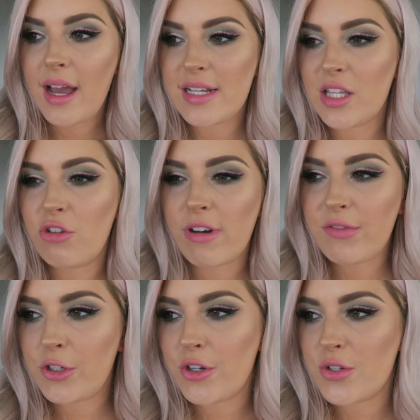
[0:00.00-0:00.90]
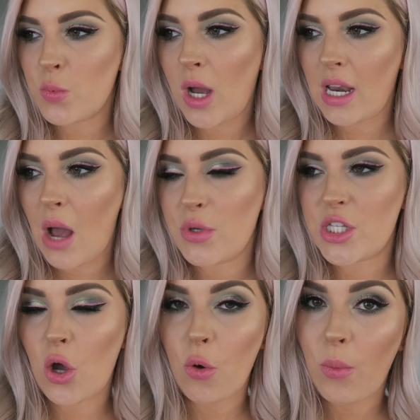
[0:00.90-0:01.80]
I did three videos while I
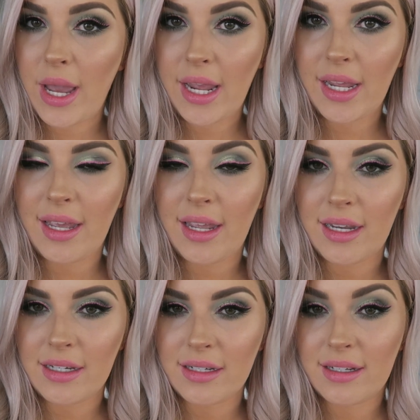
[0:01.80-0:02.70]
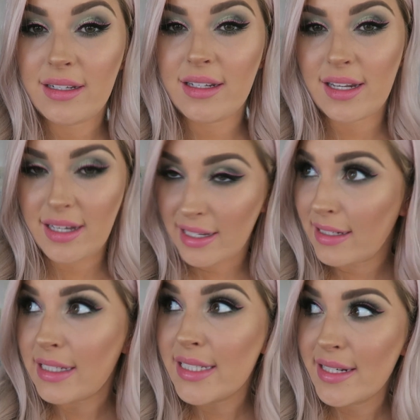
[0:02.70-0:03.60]
was away in
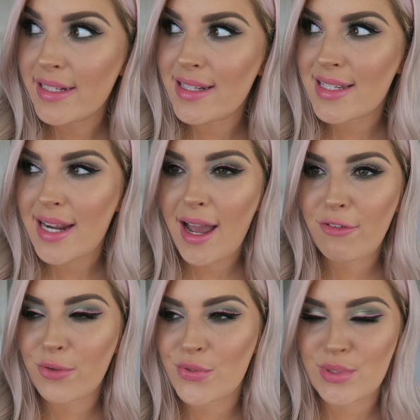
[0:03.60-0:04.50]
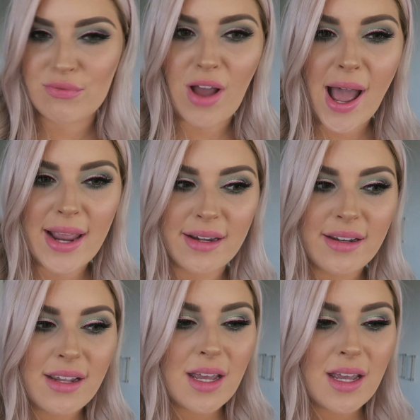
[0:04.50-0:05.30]
England and stuff, which was fine,